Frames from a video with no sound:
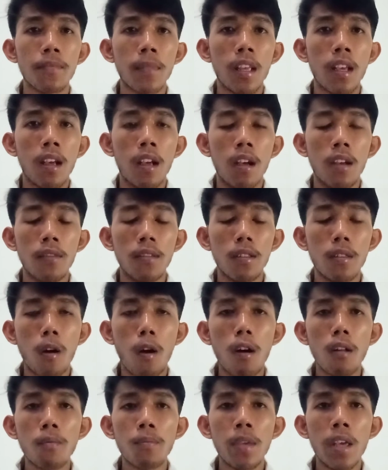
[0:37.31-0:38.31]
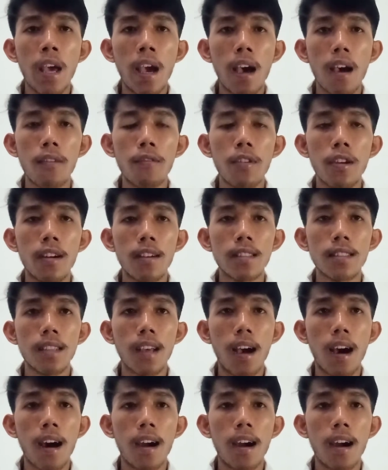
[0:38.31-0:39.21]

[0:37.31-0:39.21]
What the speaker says: that all behaviors are